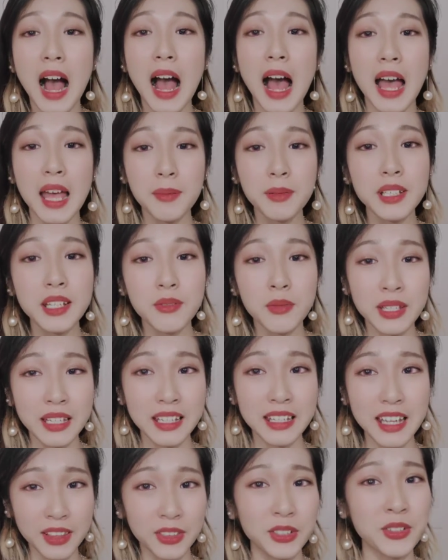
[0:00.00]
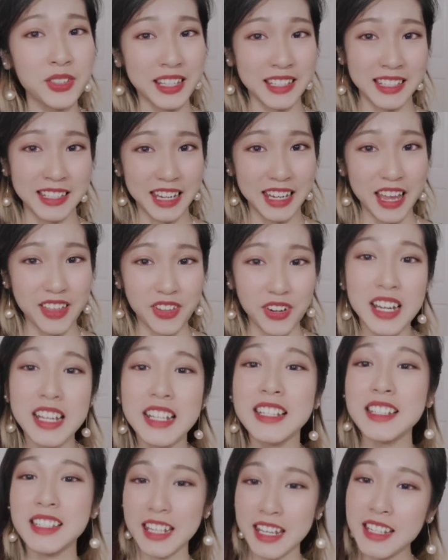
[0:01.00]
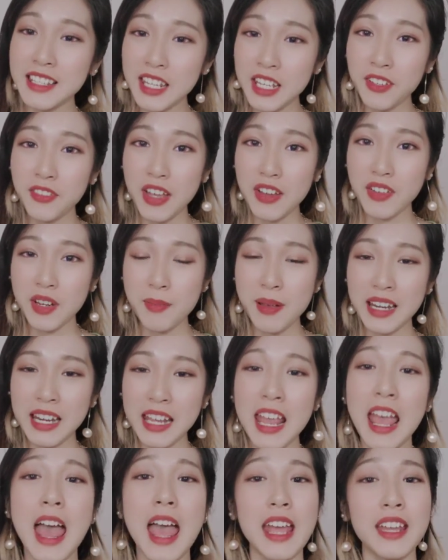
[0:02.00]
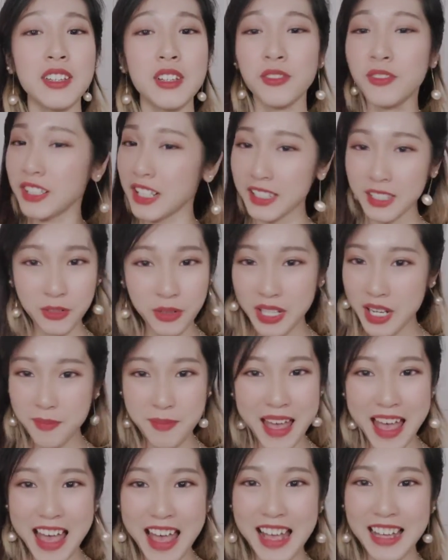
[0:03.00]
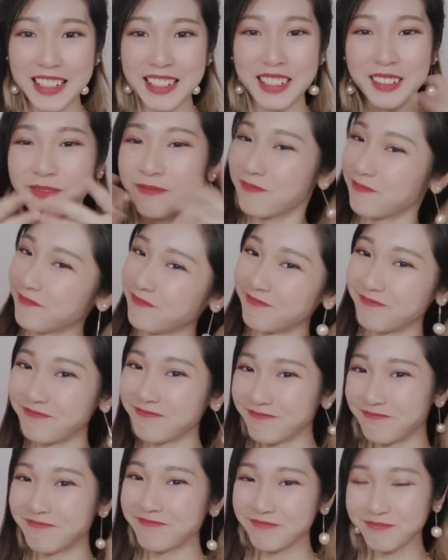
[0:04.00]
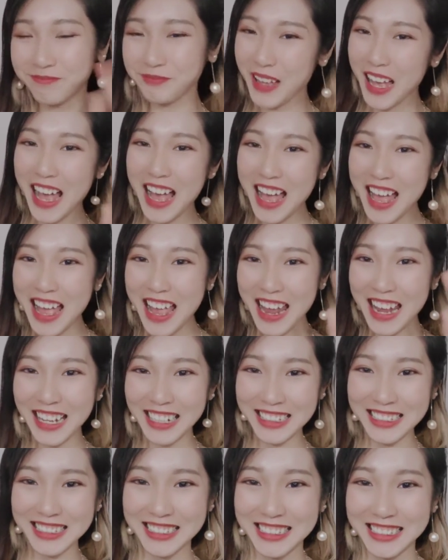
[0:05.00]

I believe we can get through this together. Stay safe, everybody, and don't forget to wear your mask. Bye!